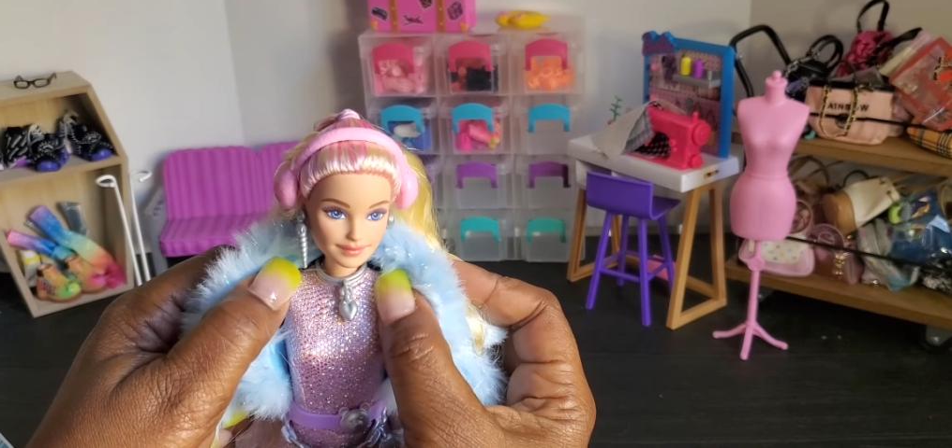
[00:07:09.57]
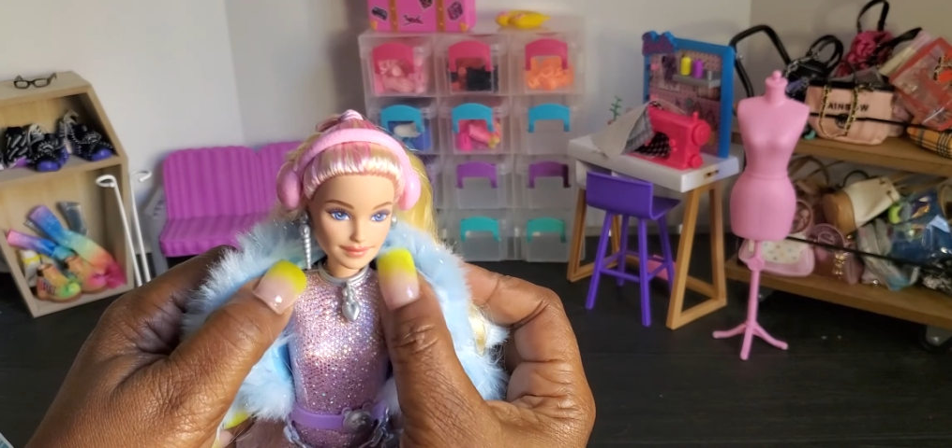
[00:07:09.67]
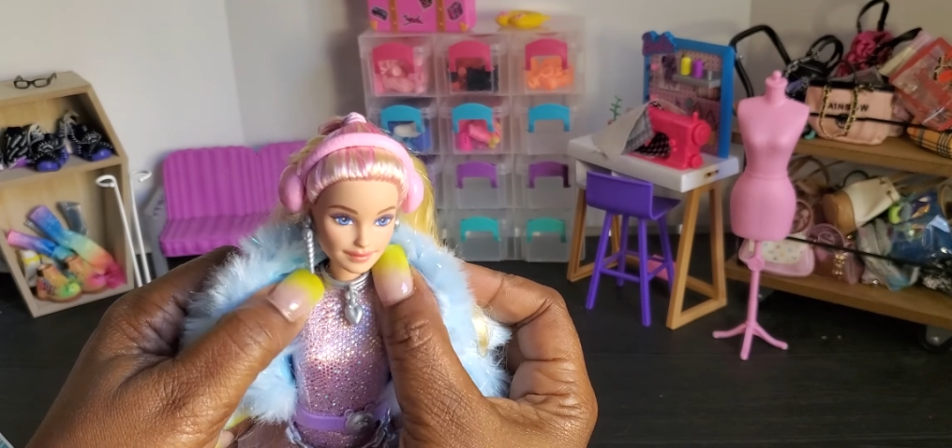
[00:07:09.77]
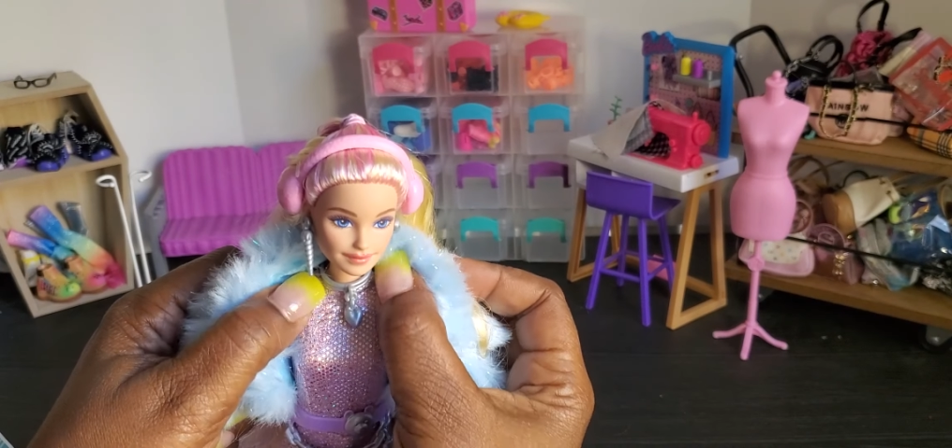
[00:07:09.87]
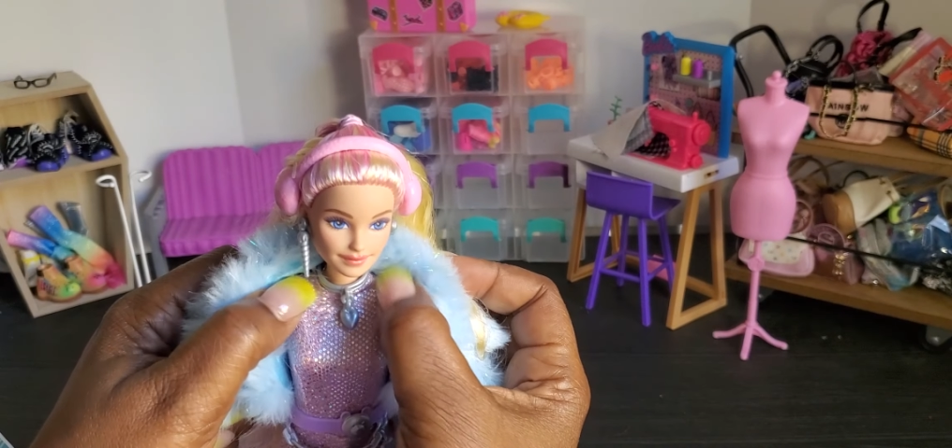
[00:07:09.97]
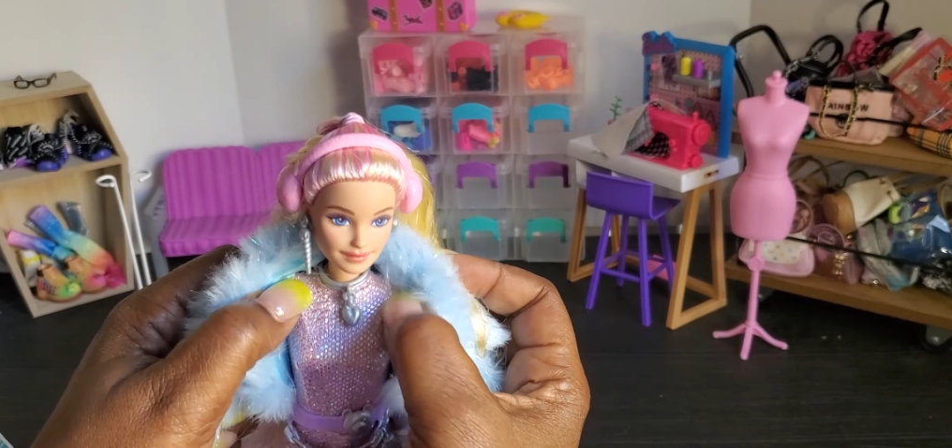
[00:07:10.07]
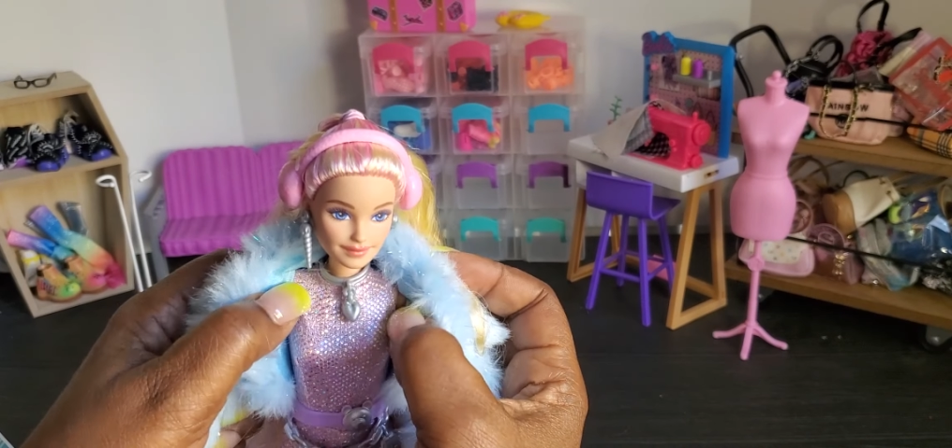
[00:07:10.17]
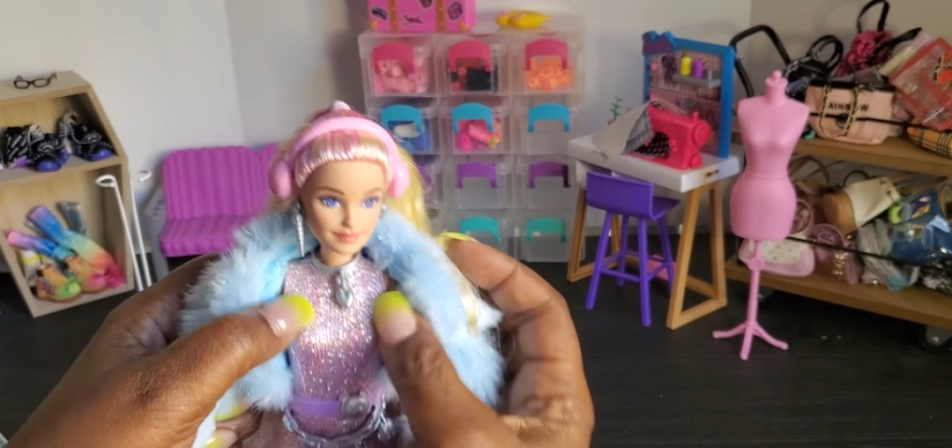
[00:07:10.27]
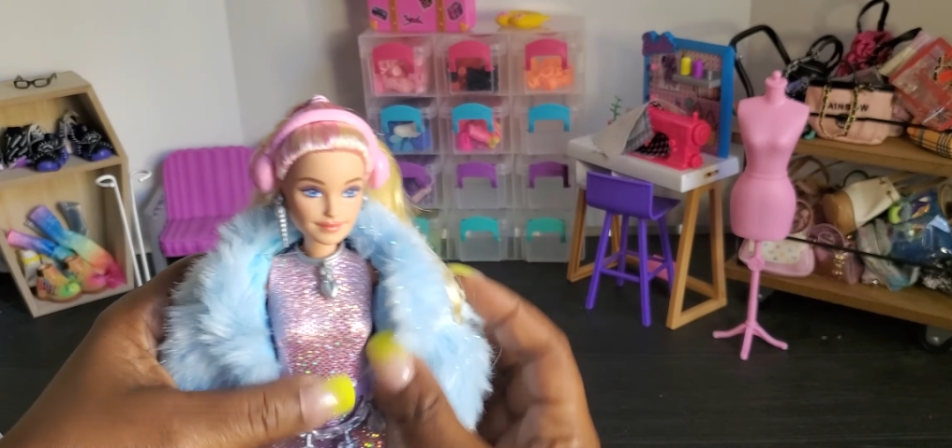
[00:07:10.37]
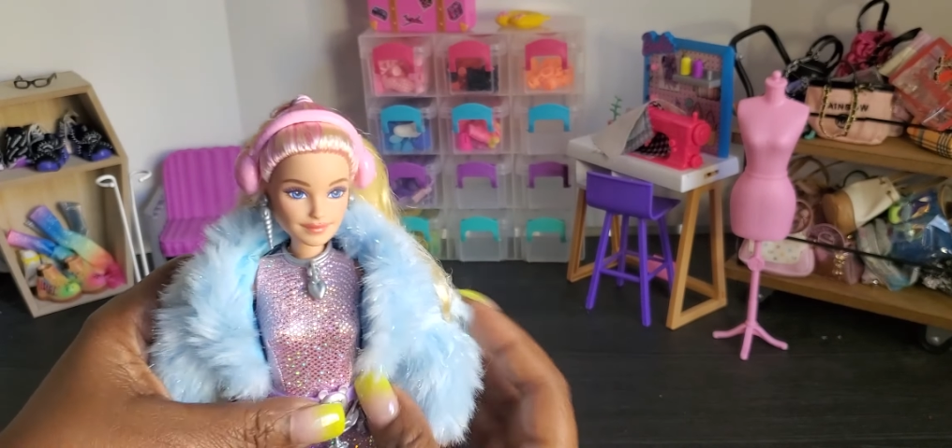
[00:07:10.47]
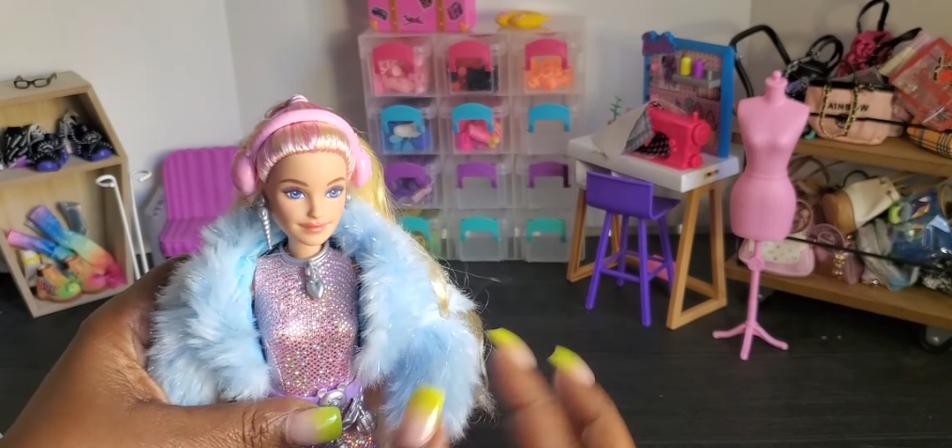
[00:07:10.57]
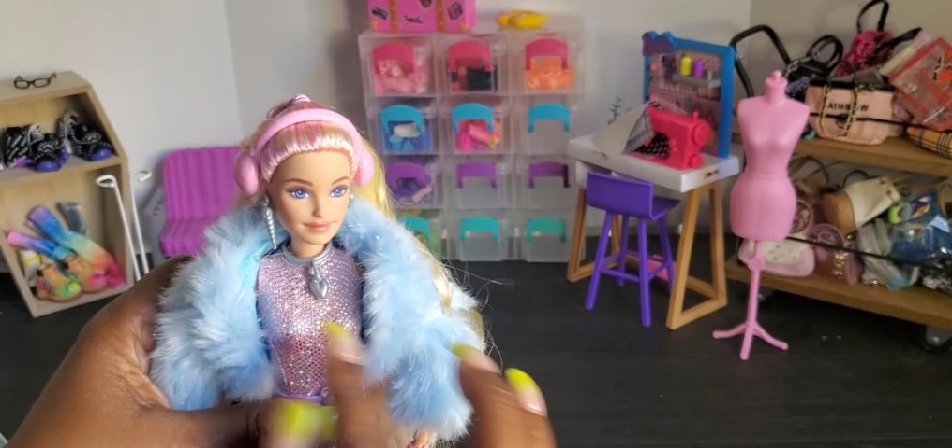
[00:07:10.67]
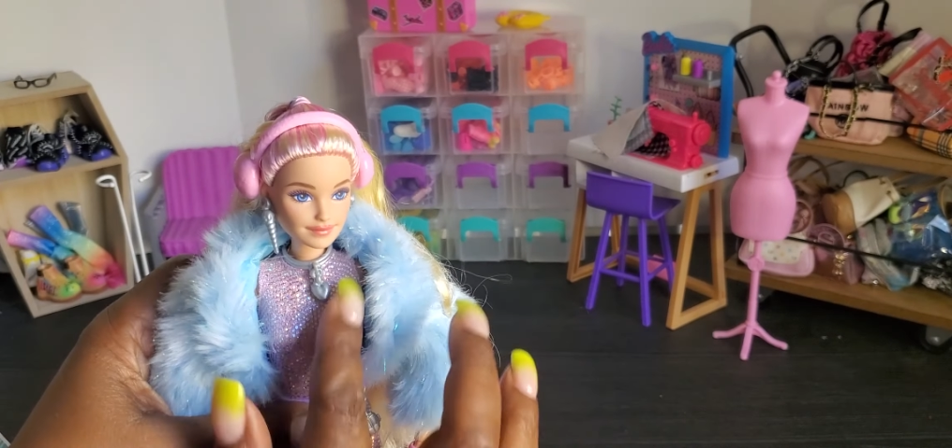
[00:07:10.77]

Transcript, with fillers: That's silver. She's got a lot of stuff